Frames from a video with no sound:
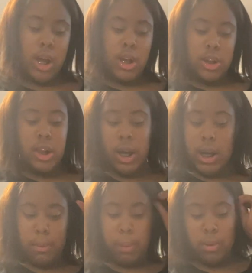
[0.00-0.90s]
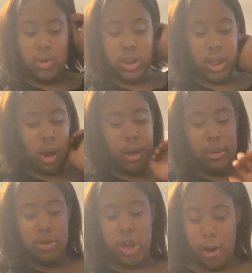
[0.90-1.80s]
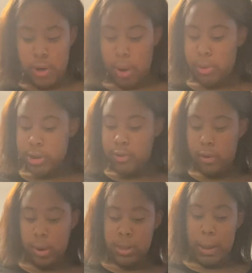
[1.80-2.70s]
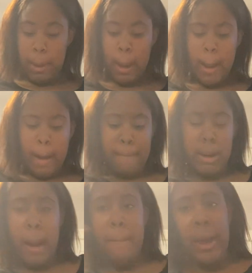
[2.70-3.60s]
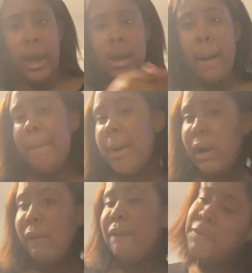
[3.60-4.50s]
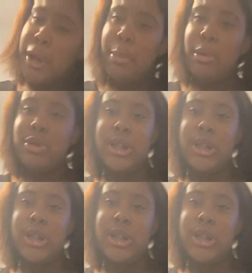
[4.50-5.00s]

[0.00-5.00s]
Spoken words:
so I couldn't post it, y'all. And I'm sorry for not posting for Vlogmas Day 1, but I'm back and I'm better. I'm gonna post